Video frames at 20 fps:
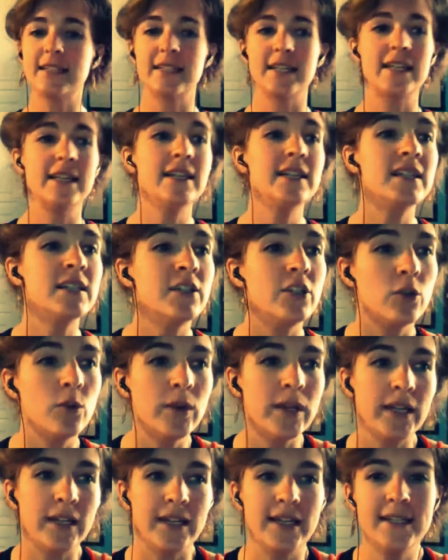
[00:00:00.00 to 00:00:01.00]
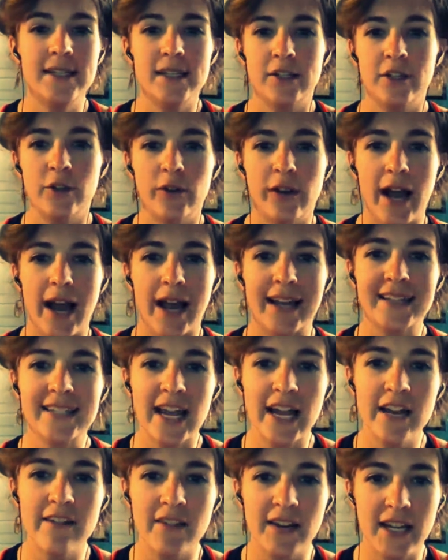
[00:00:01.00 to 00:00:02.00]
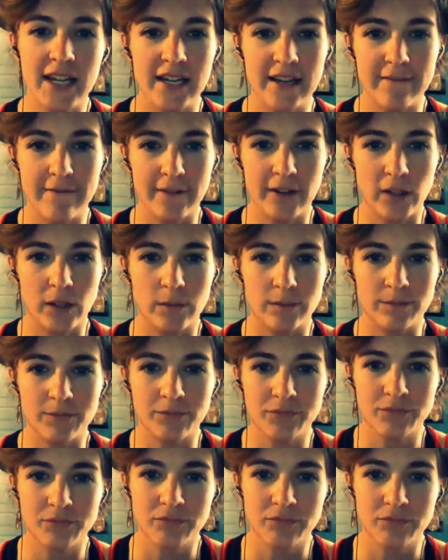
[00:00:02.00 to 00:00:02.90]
a new guy. It's kind of an indie film.